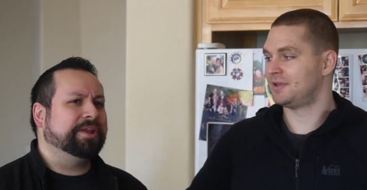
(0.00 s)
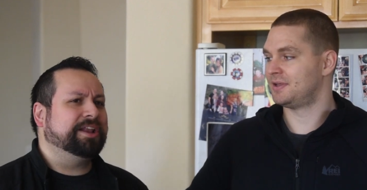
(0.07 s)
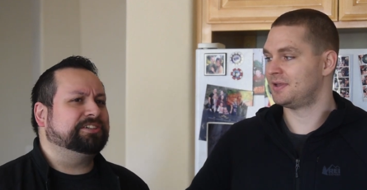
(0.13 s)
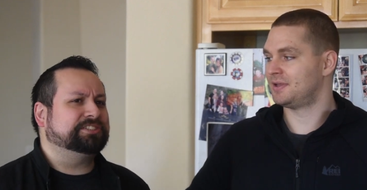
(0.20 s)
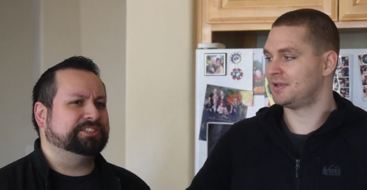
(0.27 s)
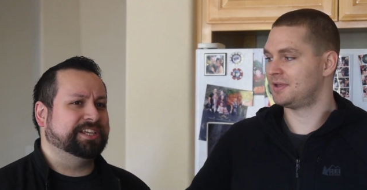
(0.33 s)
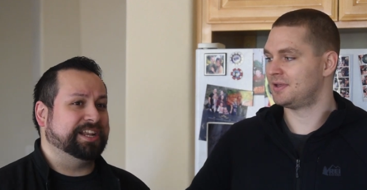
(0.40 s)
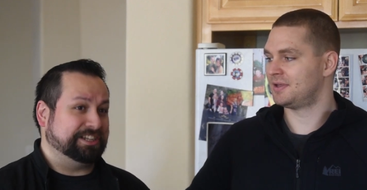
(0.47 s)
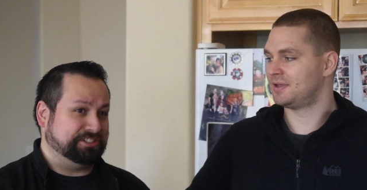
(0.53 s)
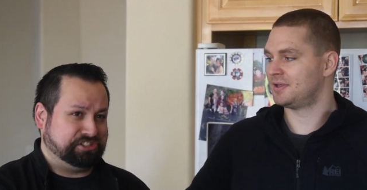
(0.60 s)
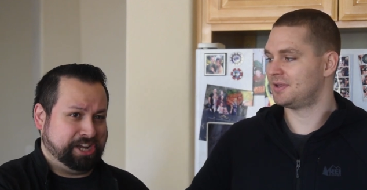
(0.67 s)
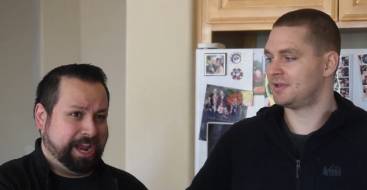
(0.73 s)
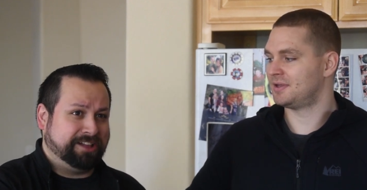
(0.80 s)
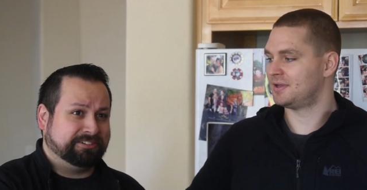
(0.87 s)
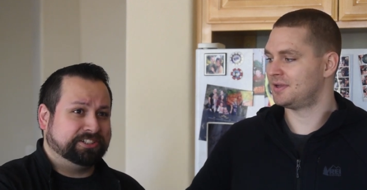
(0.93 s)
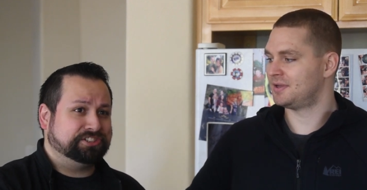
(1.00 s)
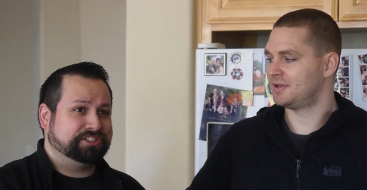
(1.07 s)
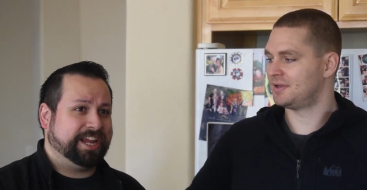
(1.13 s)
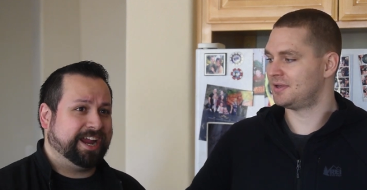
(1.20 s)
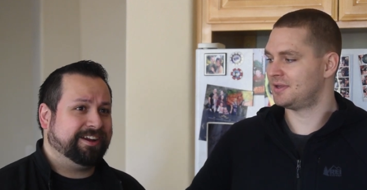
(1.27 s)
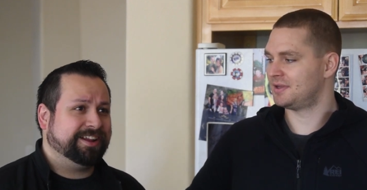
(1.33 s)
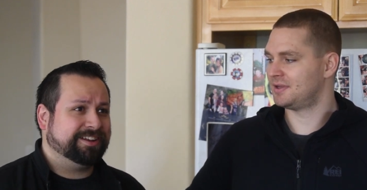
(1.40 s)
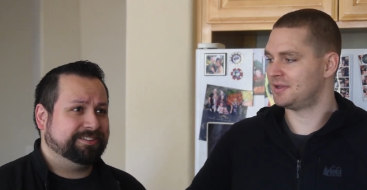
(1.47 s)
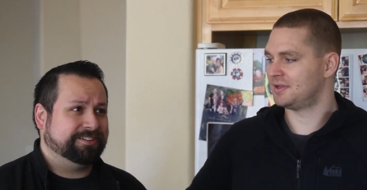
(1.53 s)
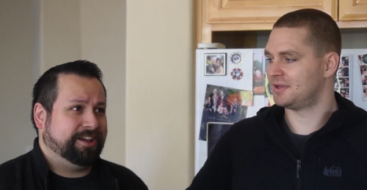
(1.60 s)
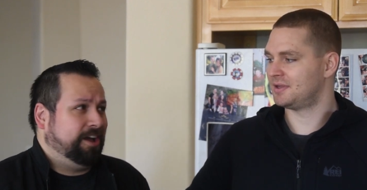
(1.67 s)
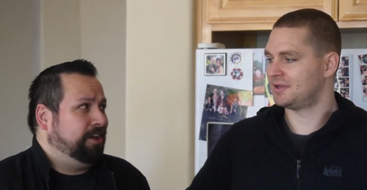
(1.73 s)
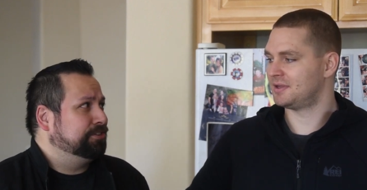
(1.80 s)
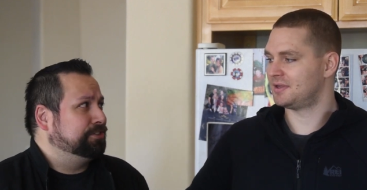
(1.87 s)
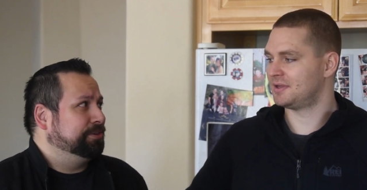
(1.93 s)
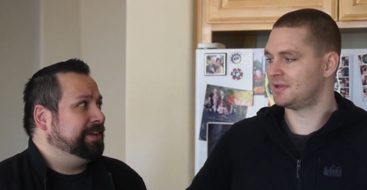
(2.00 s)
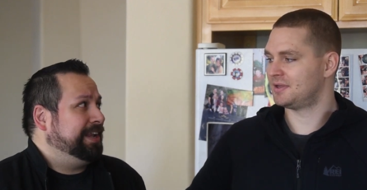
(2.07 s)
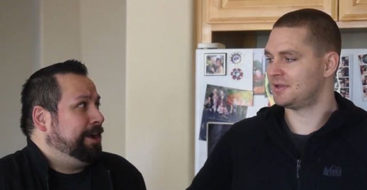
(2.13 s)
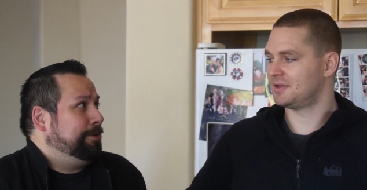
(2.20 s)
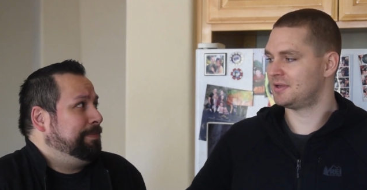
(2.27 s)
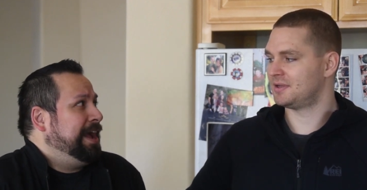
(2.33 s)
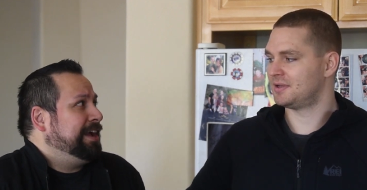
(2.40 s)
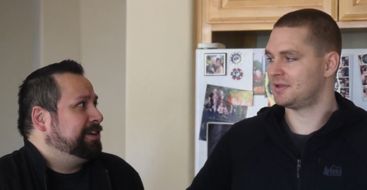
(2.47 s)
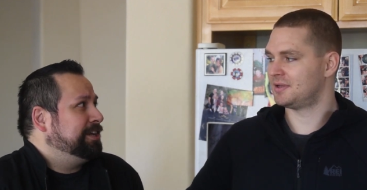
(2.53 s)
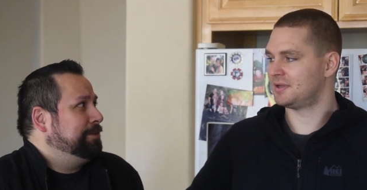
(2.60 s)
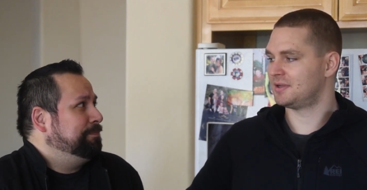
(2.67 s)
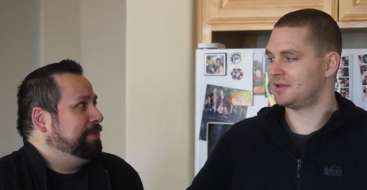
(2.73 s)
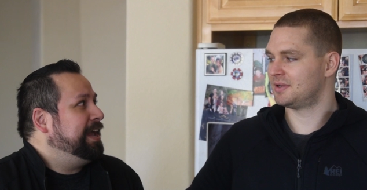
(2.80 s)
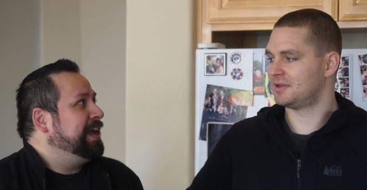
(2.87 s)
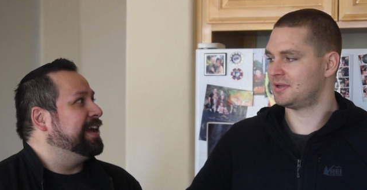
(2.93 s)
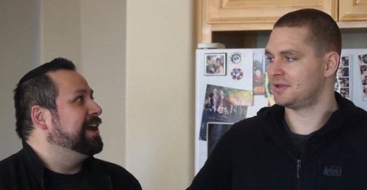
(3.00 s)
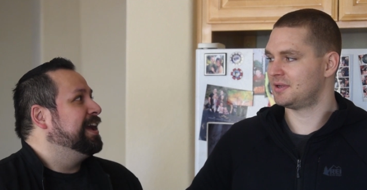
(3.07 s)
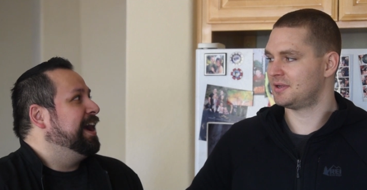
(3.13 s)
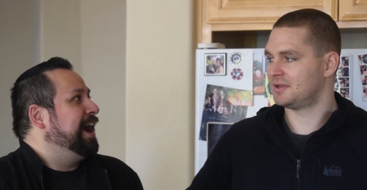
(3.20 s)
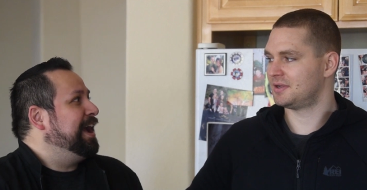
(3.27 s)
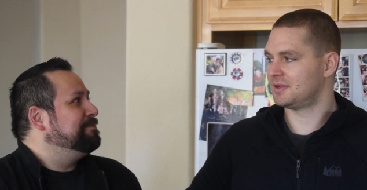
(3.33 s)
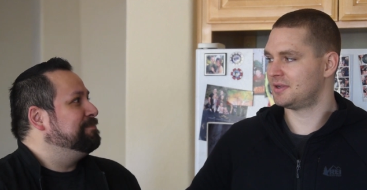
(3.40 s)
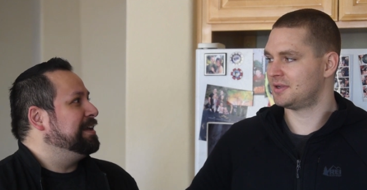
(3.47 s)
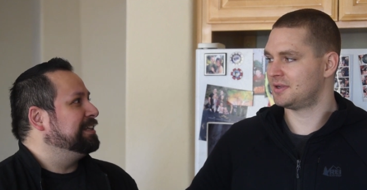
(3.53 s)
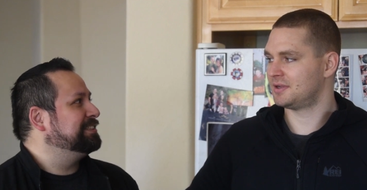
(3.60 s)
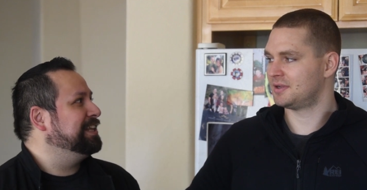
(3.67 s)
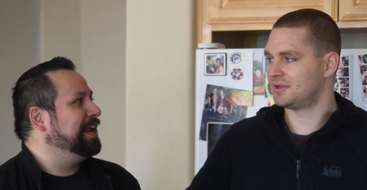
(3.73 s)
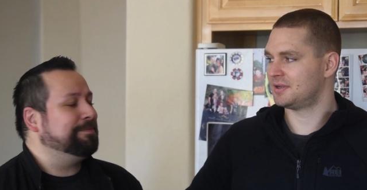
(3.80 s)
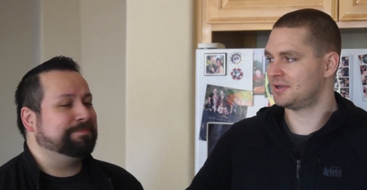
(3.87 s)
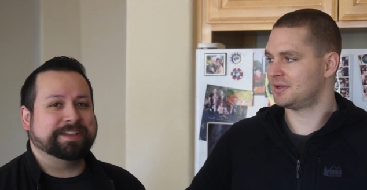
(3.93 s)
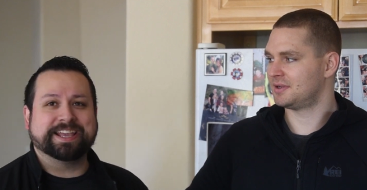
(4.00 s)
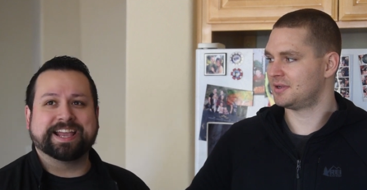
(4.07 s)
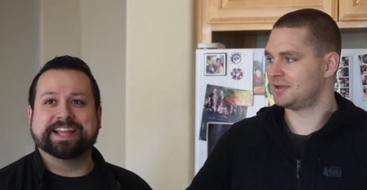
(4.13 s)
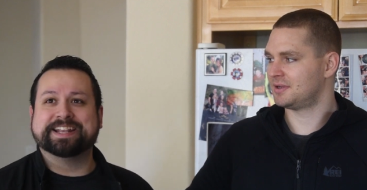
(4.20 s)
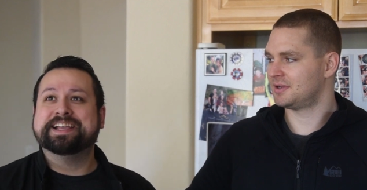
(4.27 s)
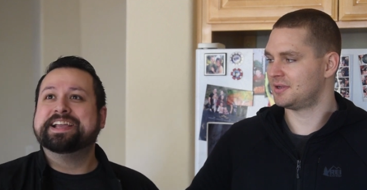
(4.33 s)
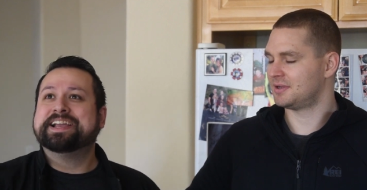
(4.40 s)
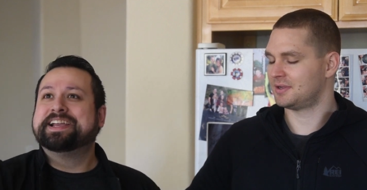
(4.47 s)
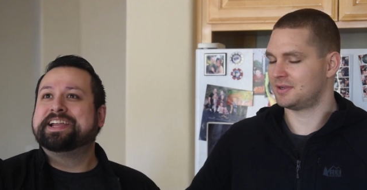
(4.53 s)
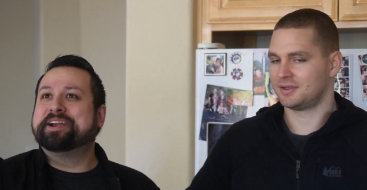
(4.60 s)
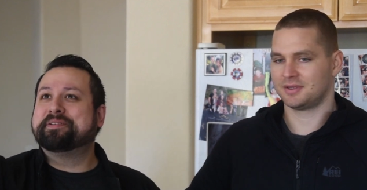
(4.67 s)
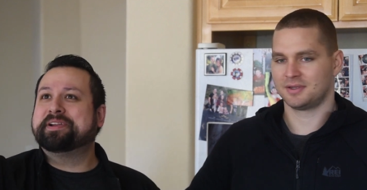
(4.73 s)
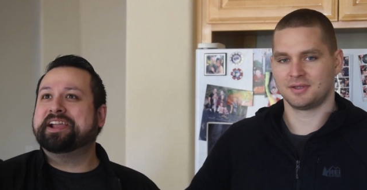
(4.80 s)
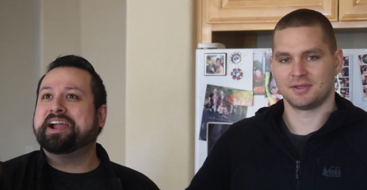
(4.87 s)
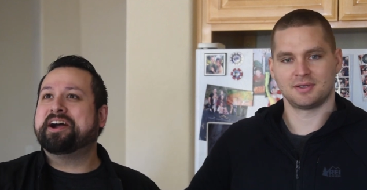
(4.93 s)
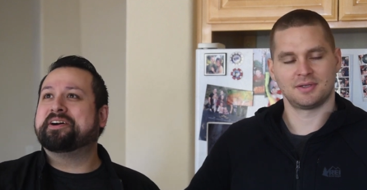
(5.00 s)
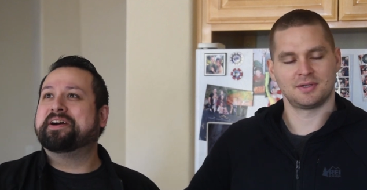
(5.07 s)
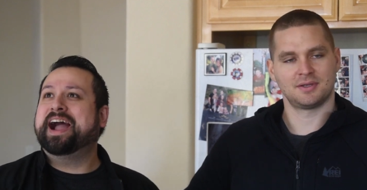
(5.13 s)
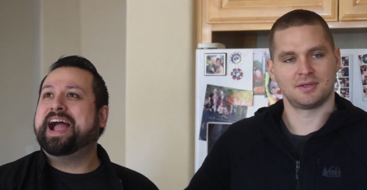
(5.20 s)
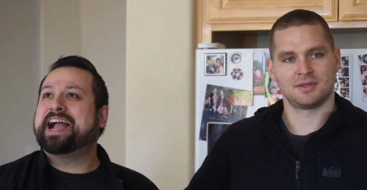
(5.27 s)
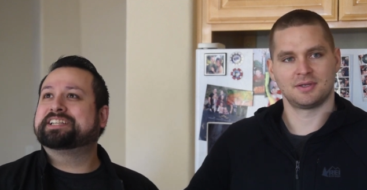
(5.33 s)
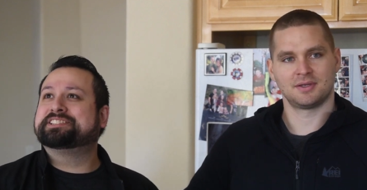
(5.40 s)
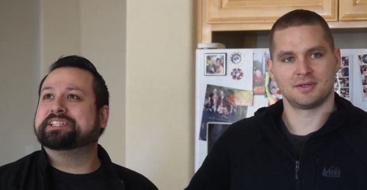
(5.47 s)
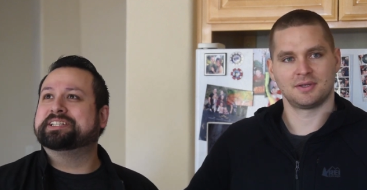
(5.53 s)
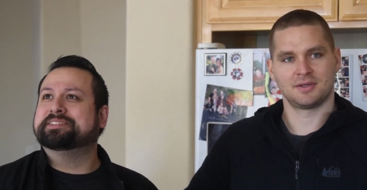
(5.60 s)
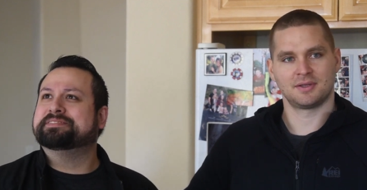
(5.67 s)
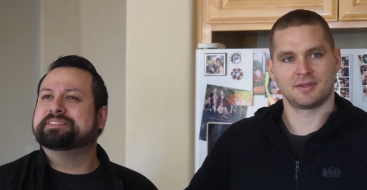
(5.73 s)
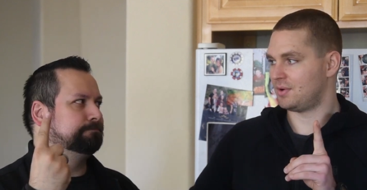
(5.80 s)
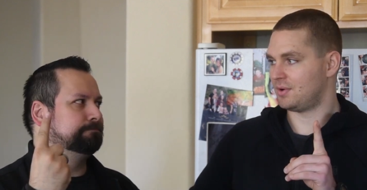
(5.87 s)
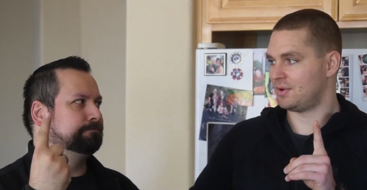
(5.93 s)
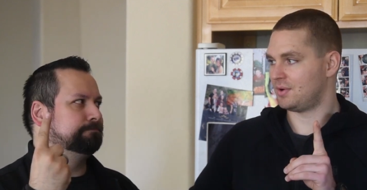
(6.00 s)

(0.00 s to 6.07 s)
Speaker 1: one else is gonna challenge Garrett, I'll do it. How bad could it be? I messed it up again. Here we go, action.